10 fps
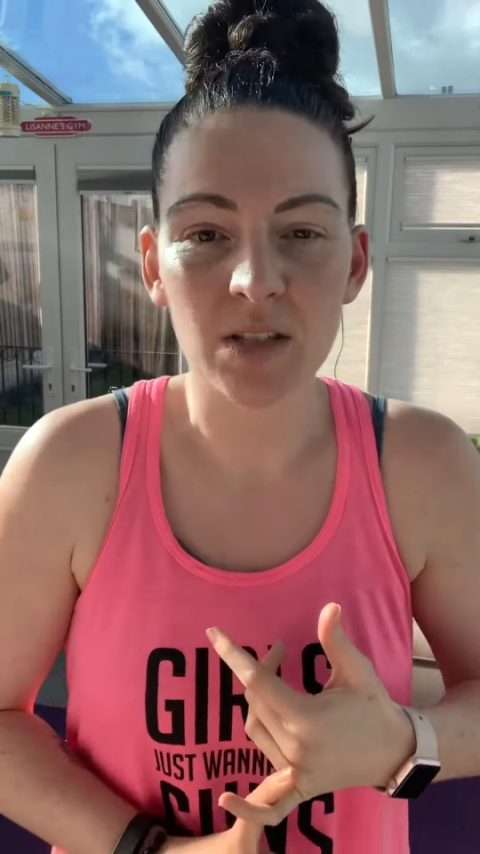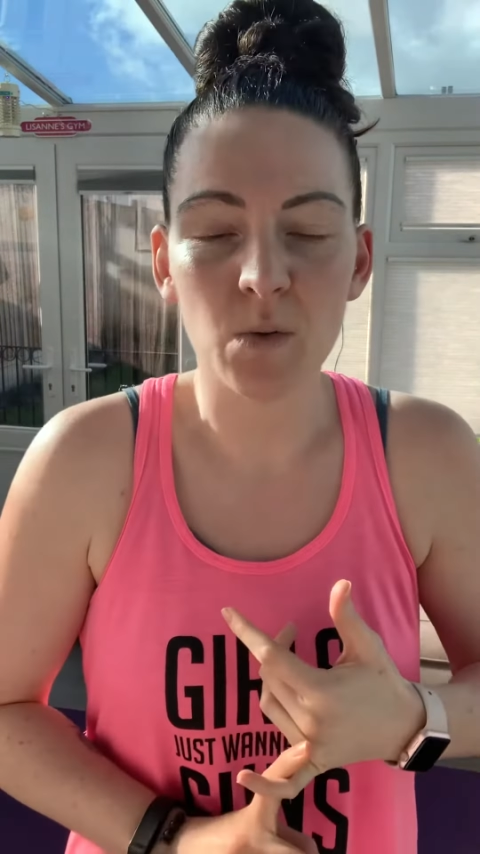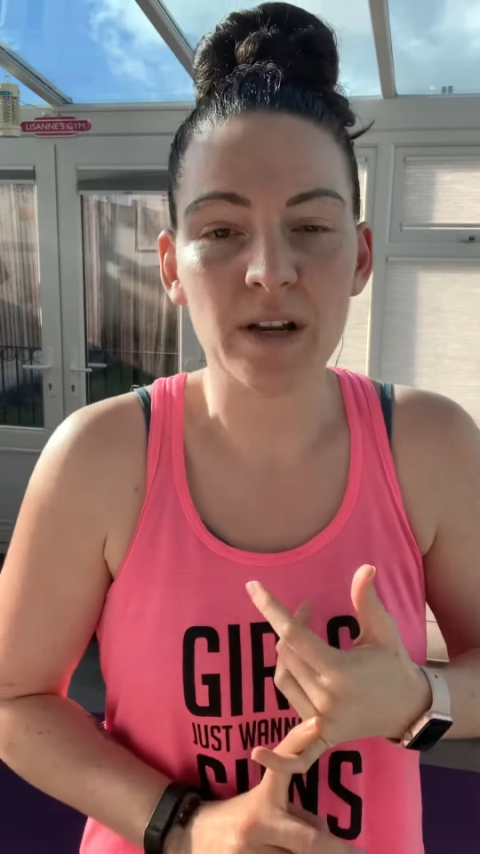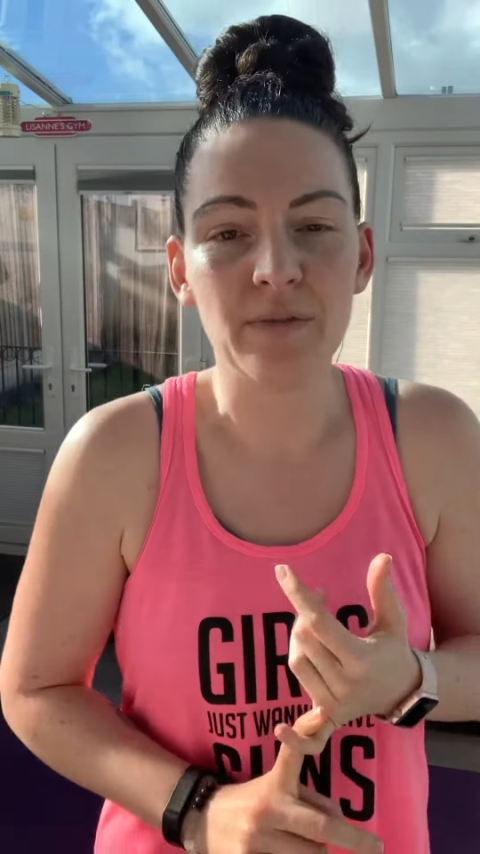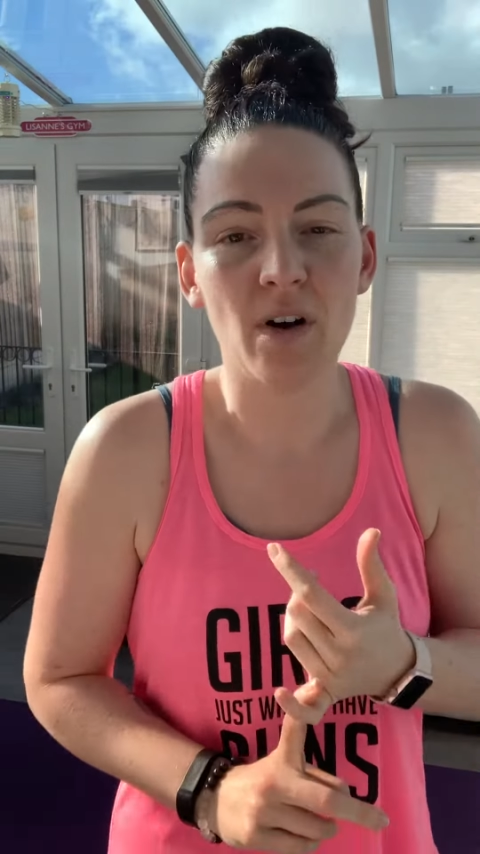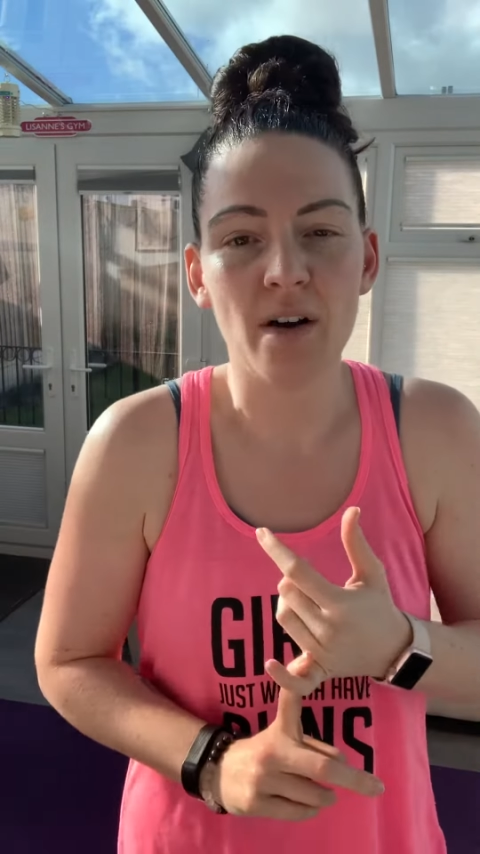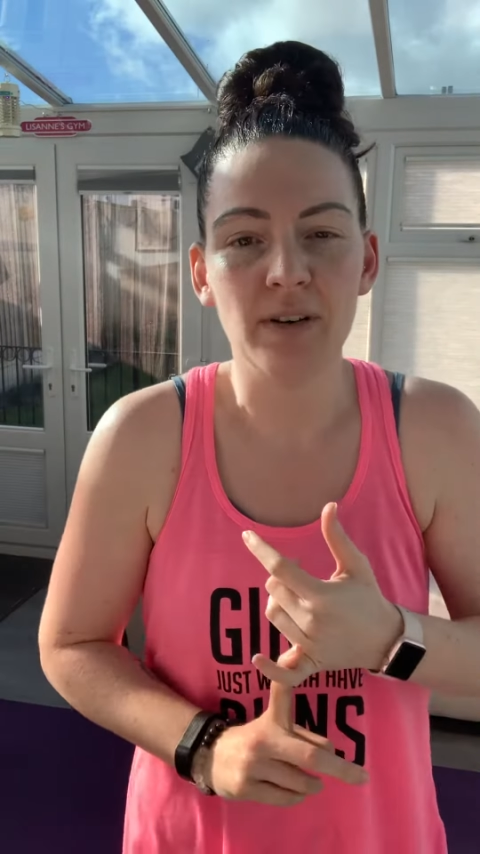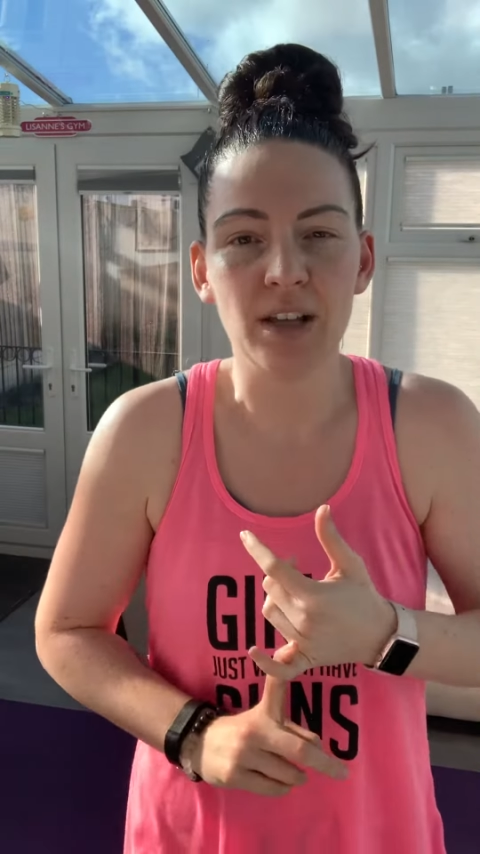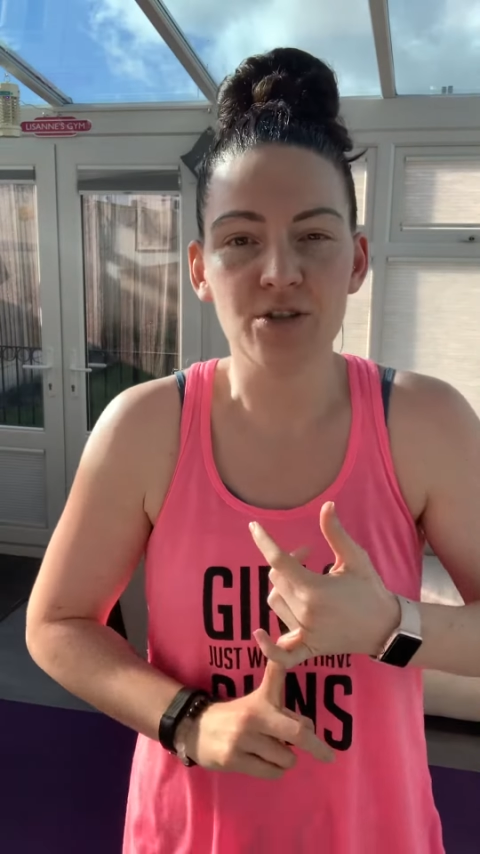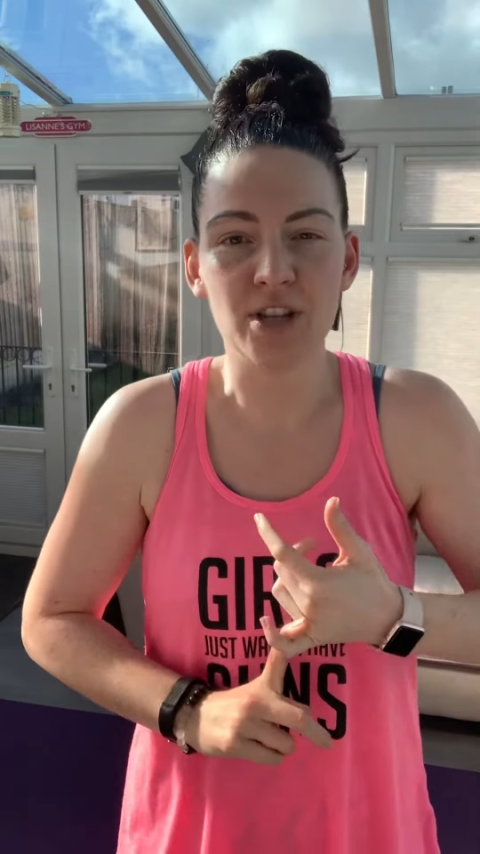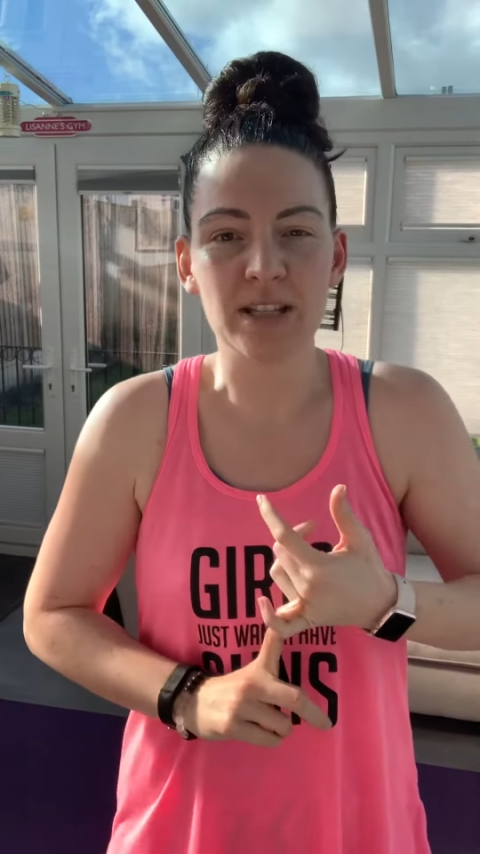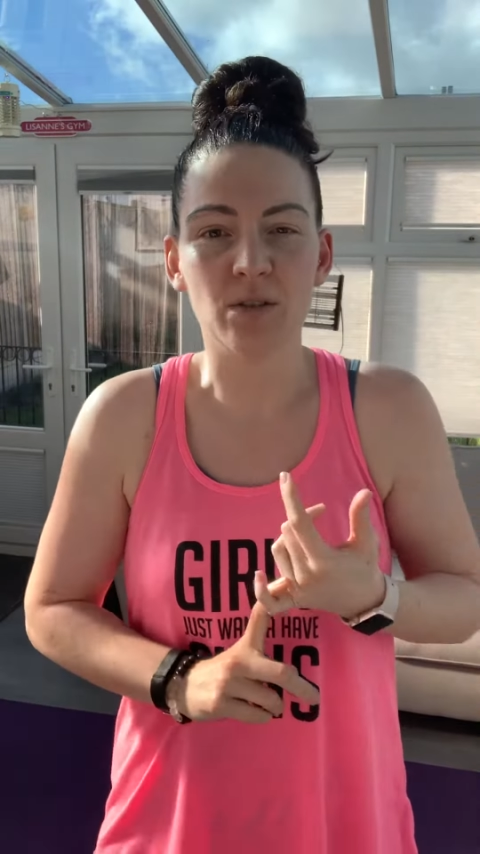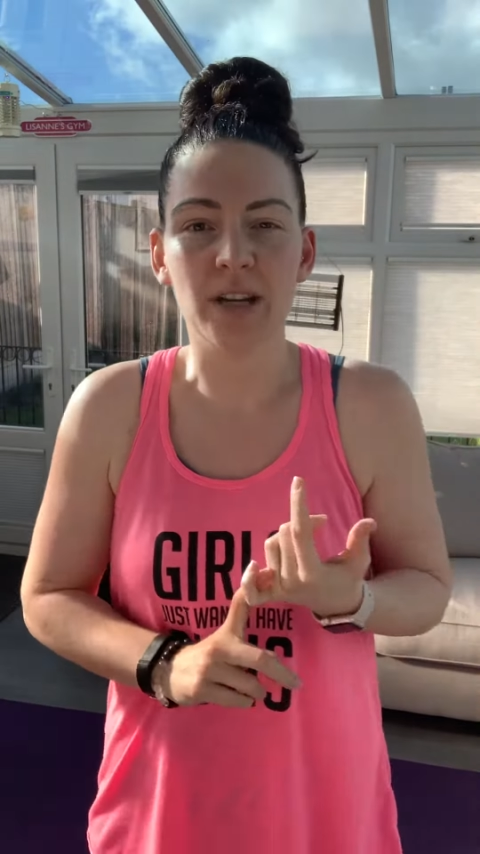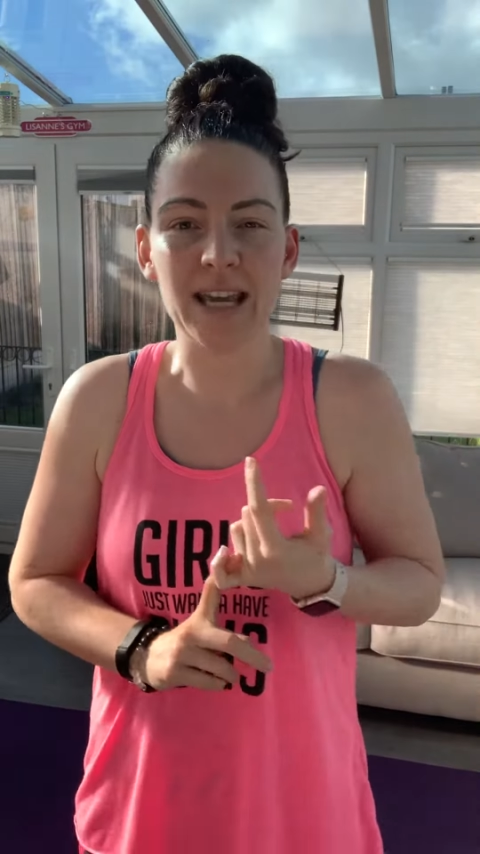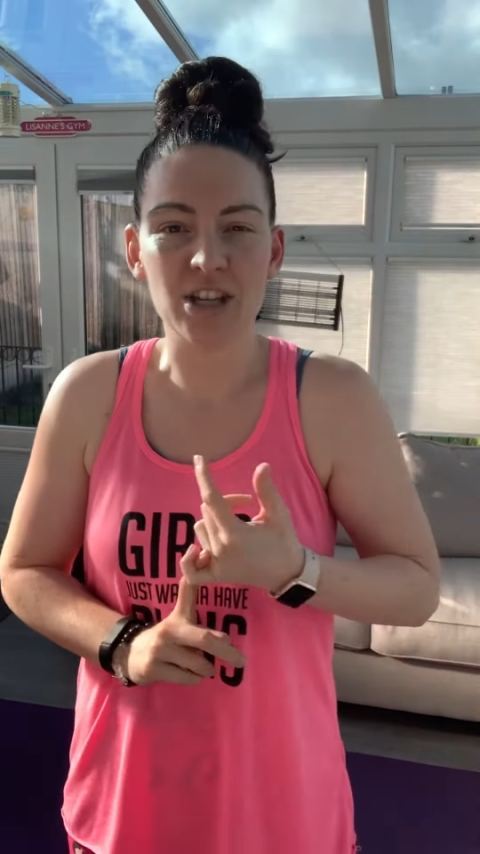25 lunges
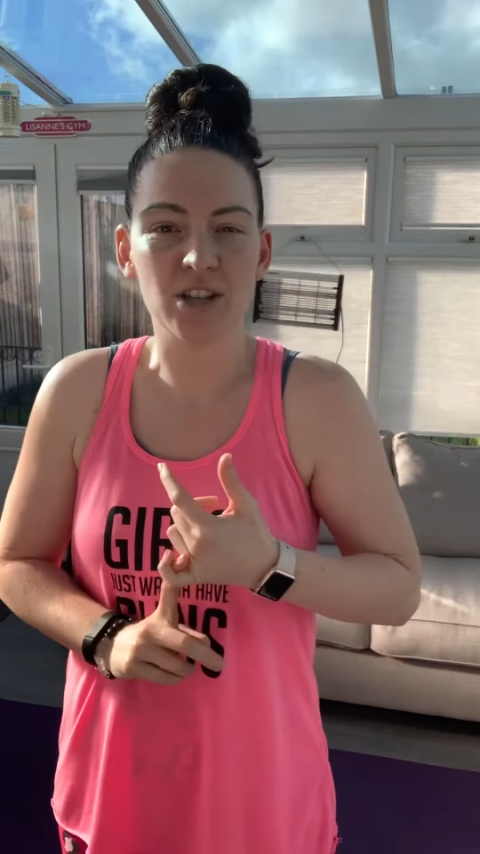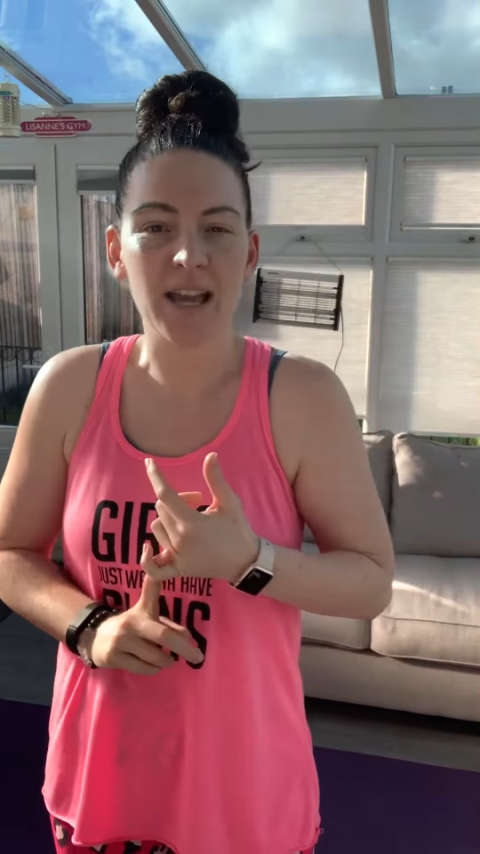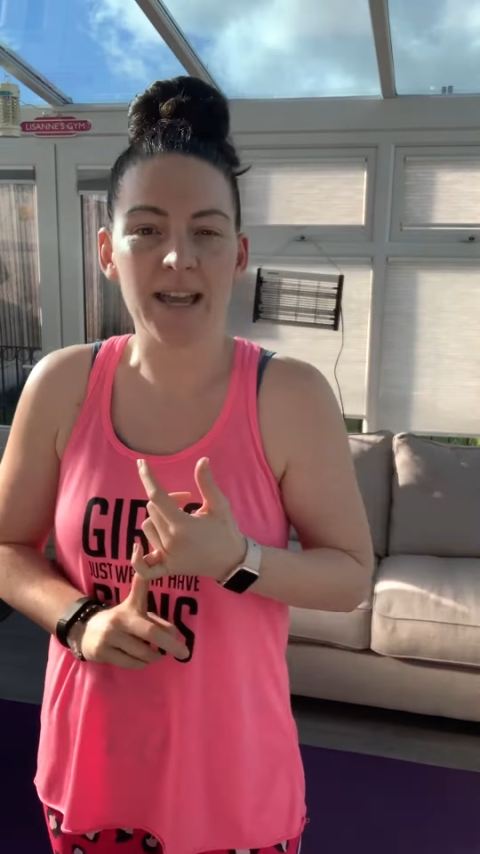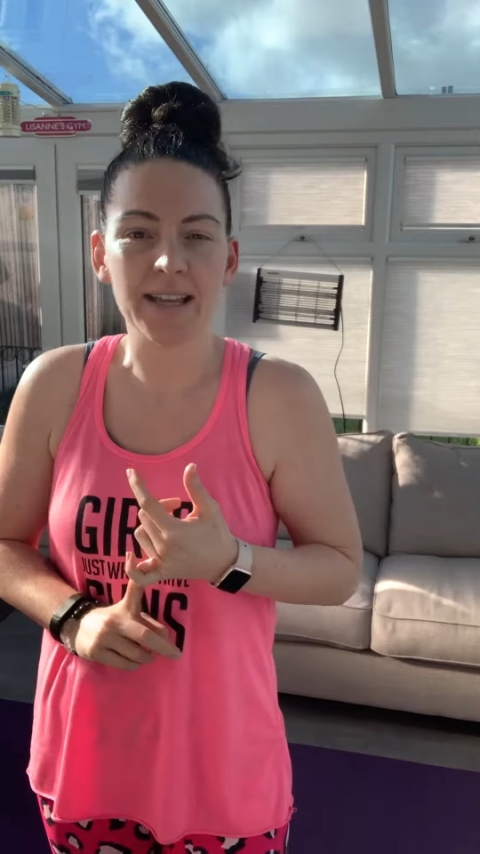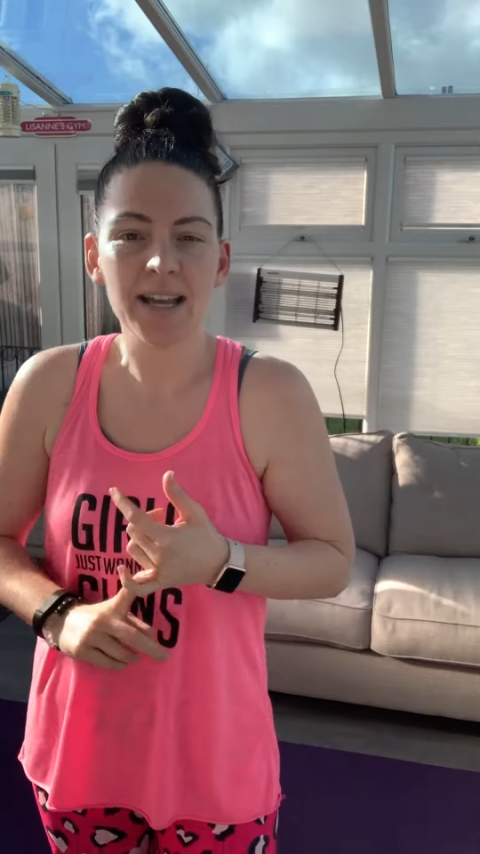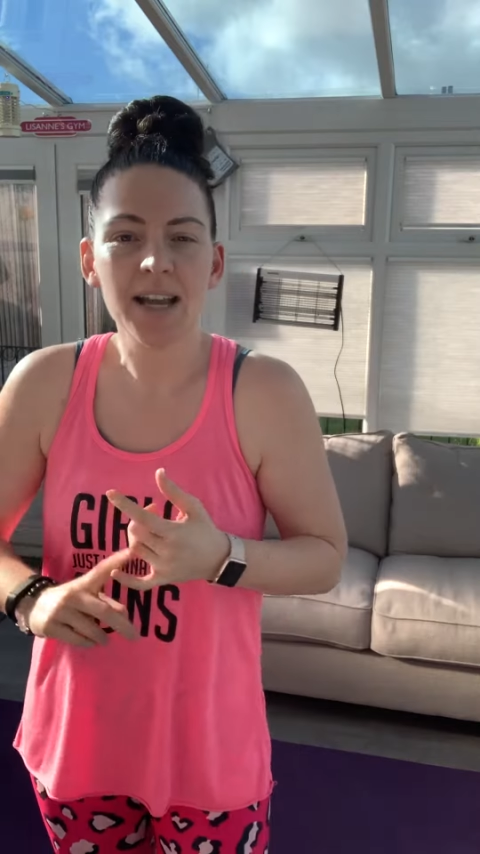on each leg,